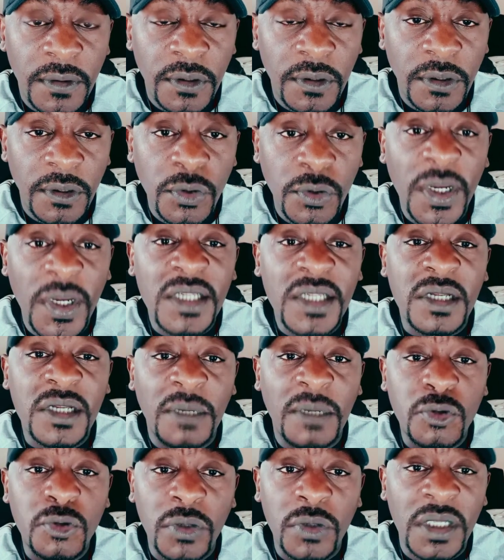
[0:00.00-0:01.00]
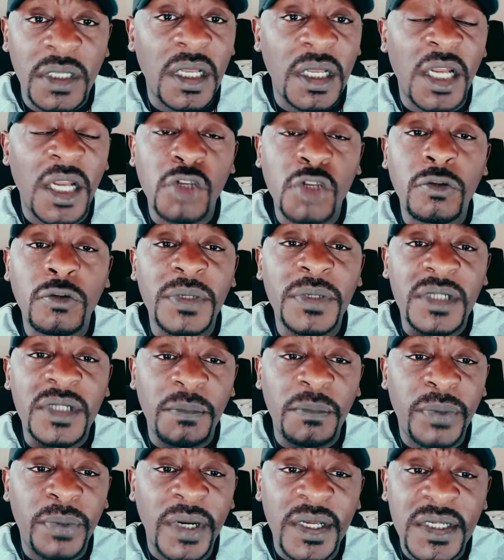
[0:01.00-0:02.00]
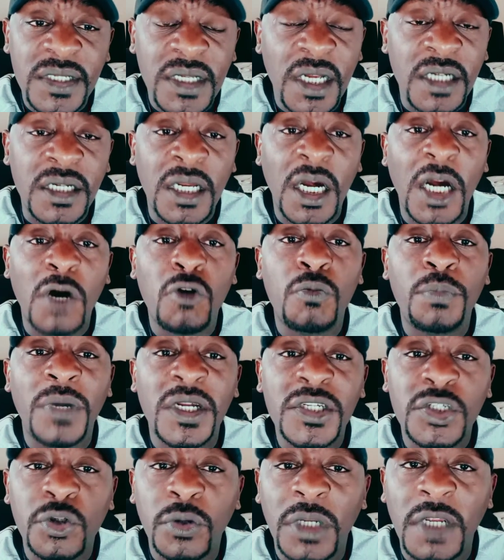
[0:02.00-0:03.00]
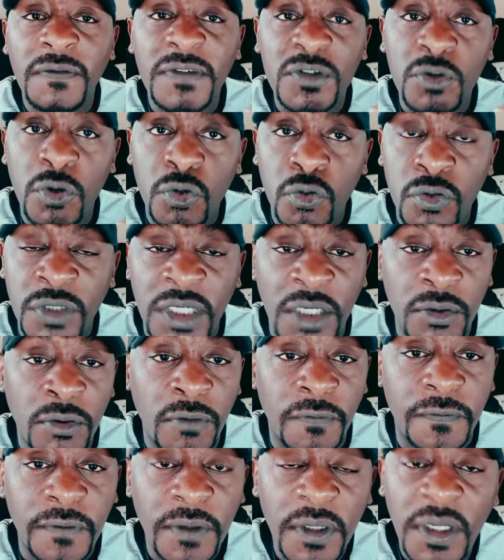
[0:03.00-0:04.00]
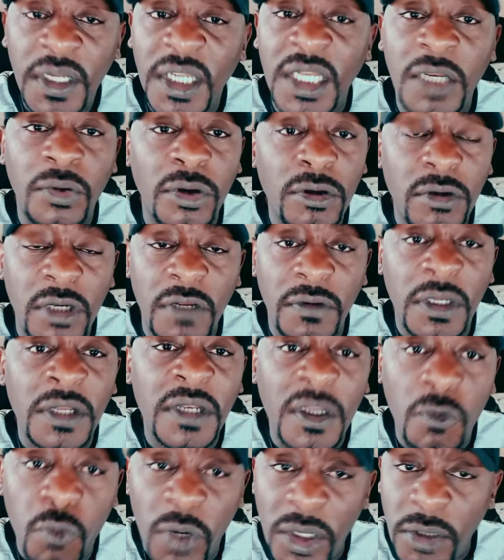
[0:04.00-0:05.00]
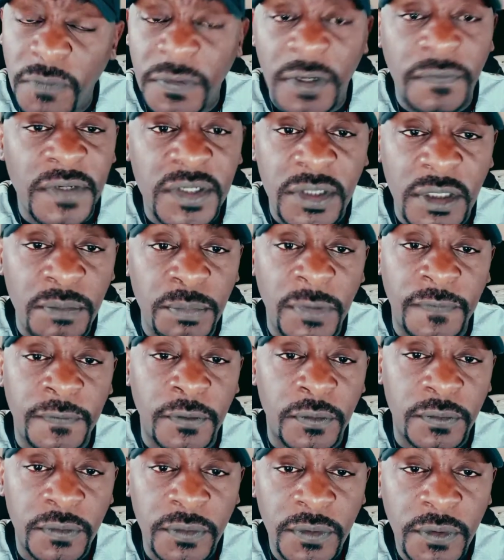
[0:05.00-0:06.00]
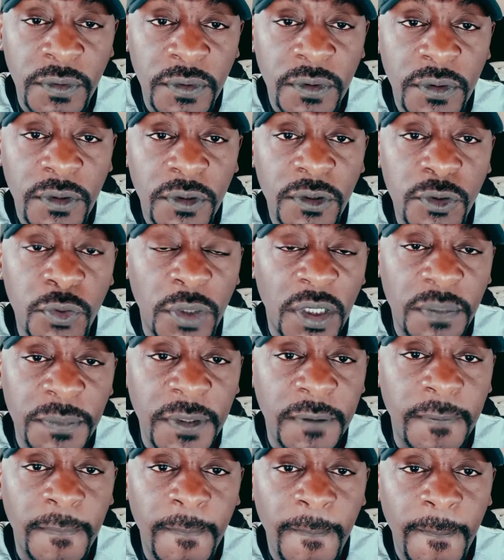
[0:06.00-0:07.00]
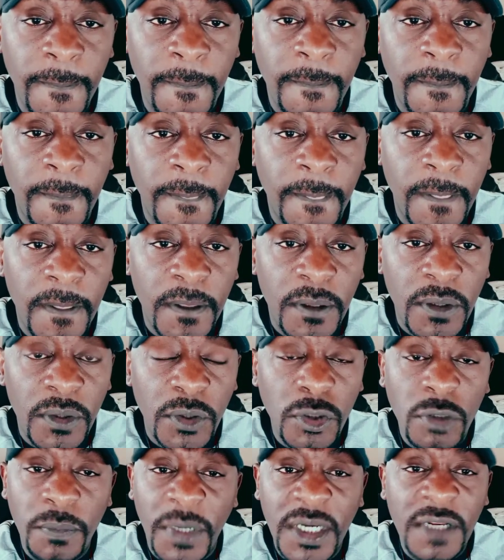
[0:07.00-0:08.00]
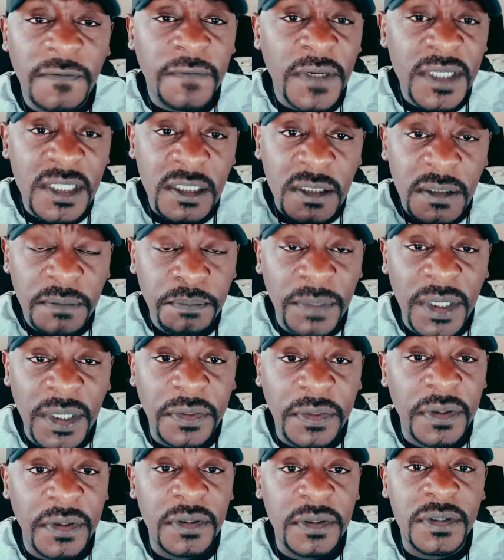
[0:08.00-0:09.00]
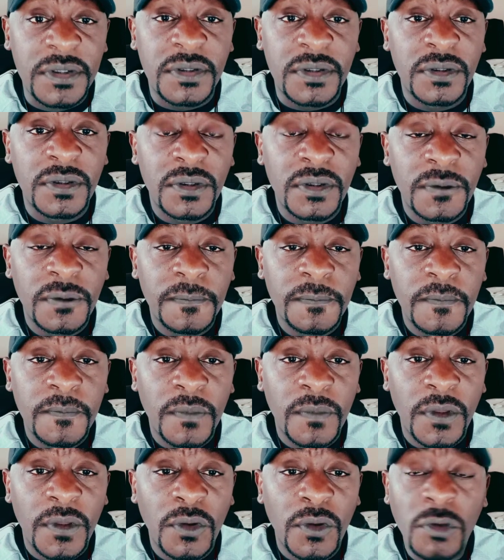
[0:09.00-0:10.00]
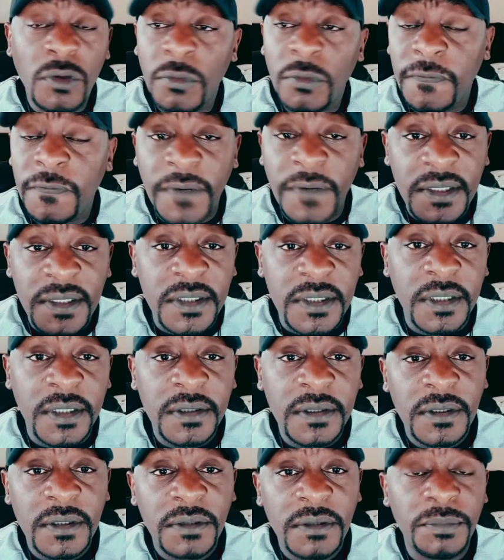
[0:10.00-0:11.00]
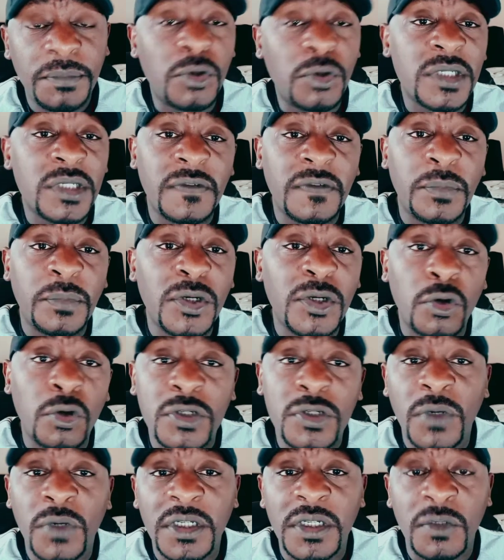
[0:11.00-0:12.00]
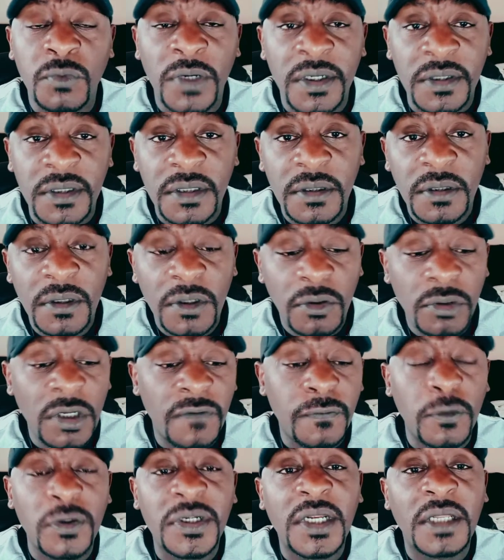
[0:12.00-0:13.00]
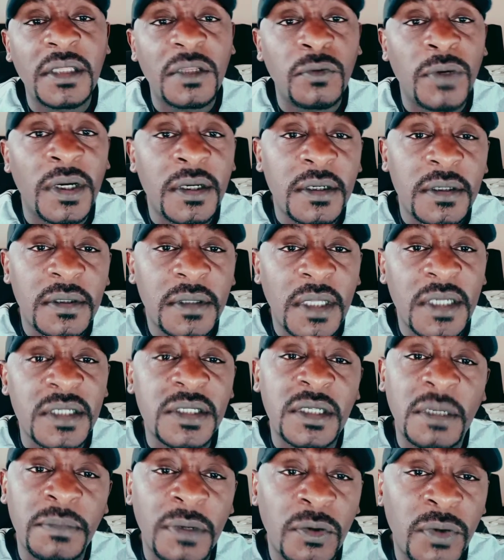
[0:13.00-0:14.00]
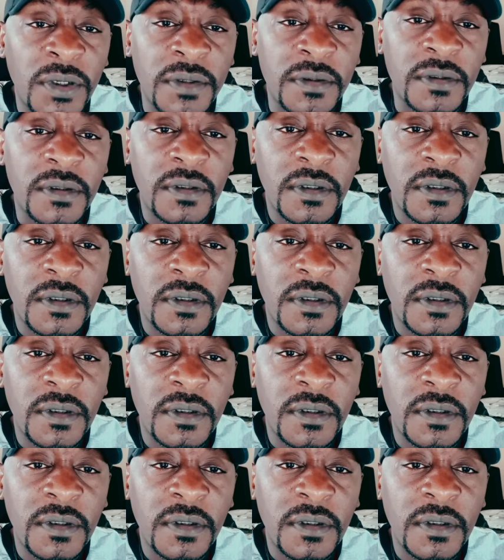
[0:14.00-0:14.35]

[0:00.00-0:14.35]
You guys come together and you'll be surprised at how much your life is going to take off in a way you've never seen before. You know what I mean? You manifest big things. You move faster because everybody knows what you want. You have all done the work. That is number one.